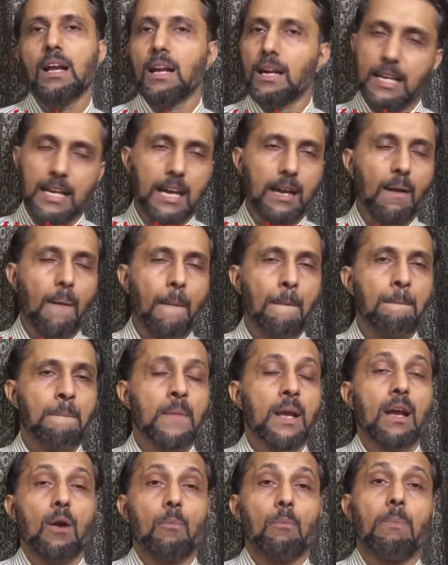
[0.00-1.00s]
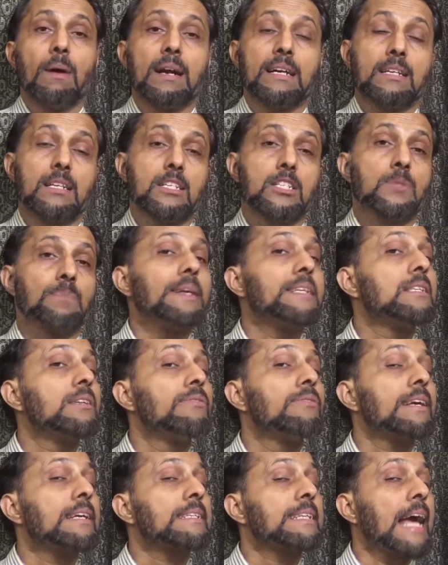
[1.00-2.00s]
Clear? But
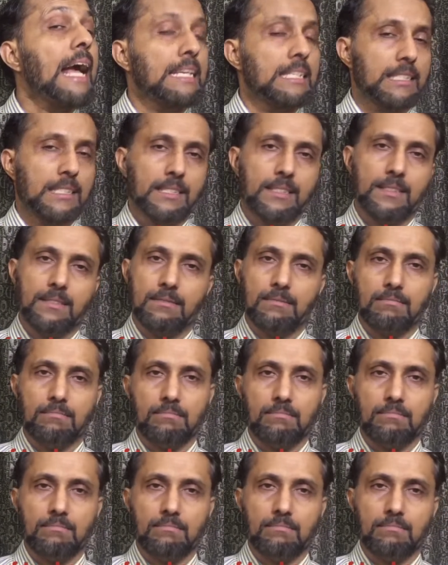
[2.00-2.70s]
specific tax,